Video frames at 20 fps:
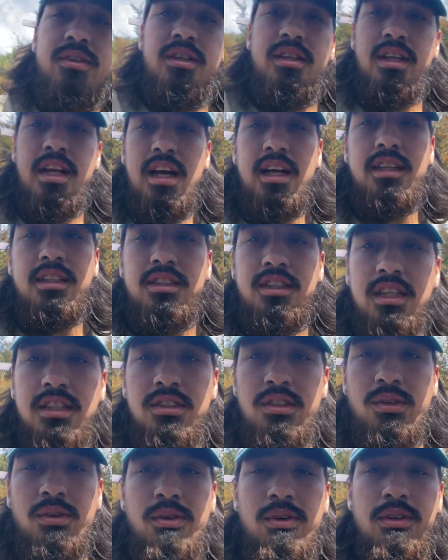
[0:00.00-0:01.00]
on how to change
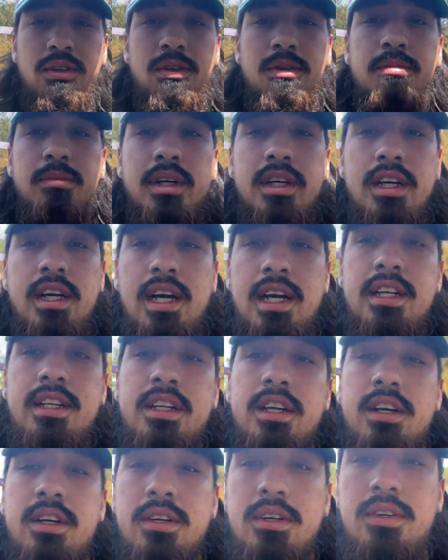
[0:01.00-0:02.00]
your oil, but I
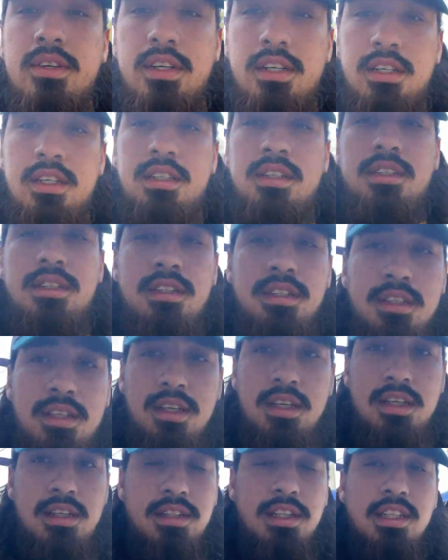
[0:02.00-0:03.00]
know uh,
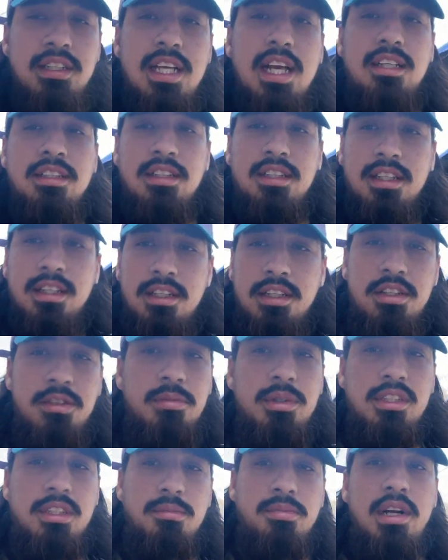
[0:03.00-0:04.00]
there's actually, you'd
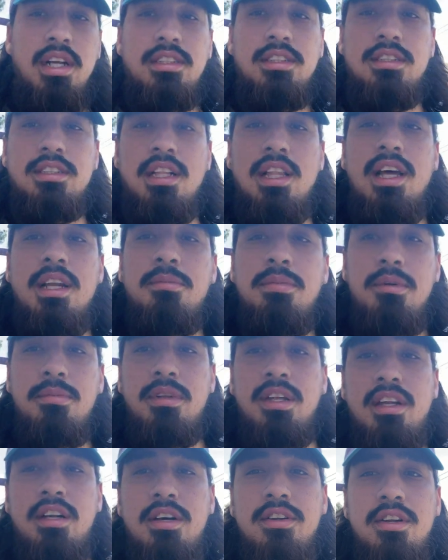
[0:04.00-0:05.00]
be surprised, there's a lot of people
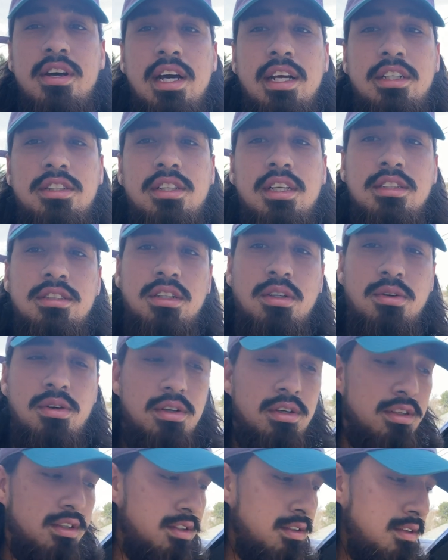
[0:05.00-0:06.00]
that don't know how to change their
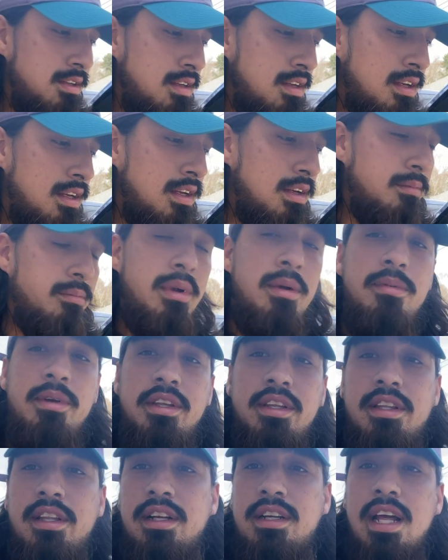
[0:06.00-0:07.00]
oil. Maybe
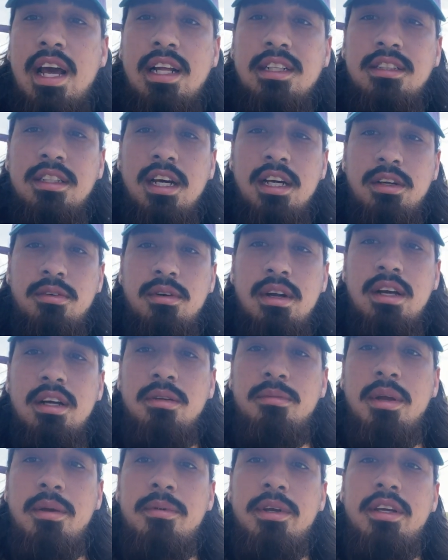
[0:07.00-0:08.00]
their dad's not around,
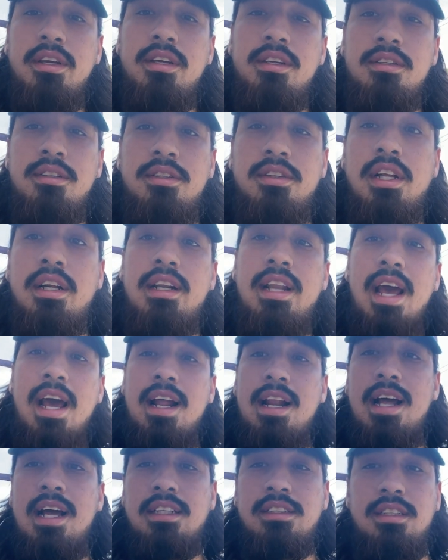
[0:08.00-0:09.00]
maybe their dad
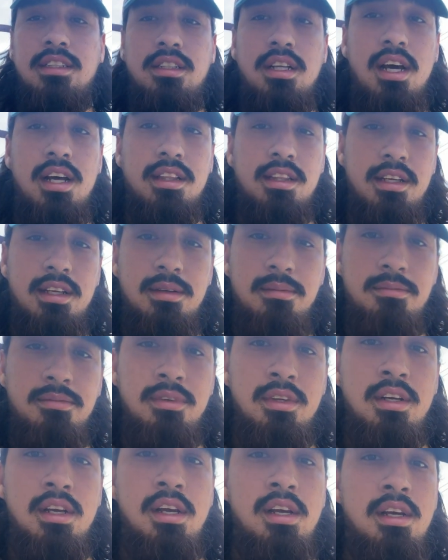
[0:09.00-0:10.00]
hasn't taught them.
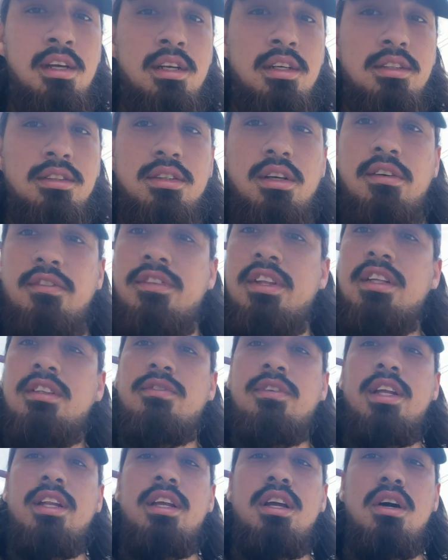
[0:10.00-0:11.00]
So if this
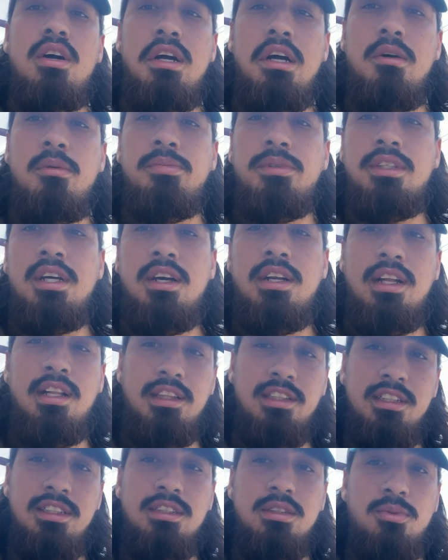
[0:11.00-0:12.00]
video helps out at
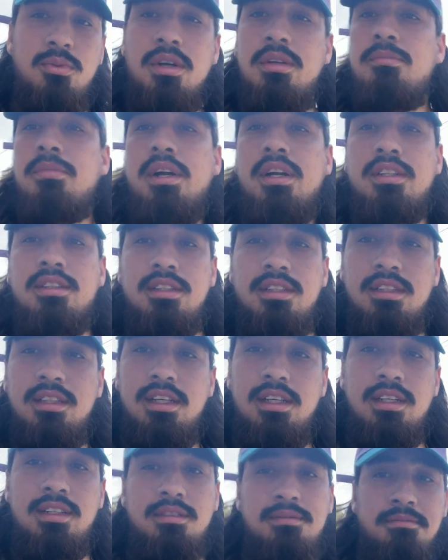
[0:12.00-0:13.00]
least one person,
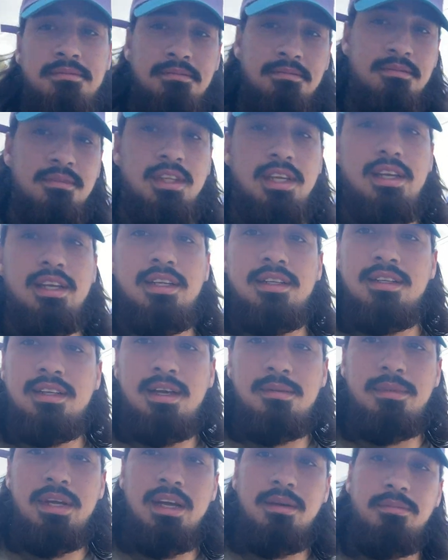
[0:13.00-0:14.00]
then hey,
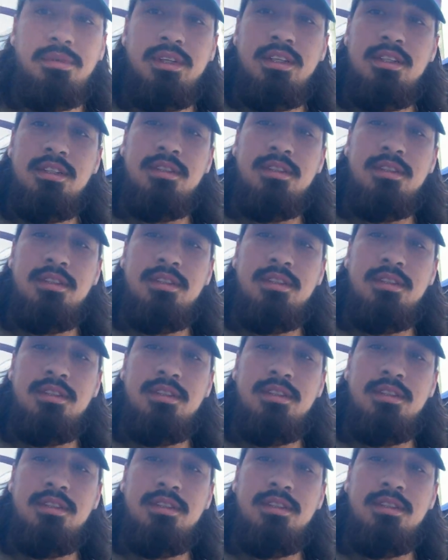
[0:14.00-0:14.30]
I'm happy.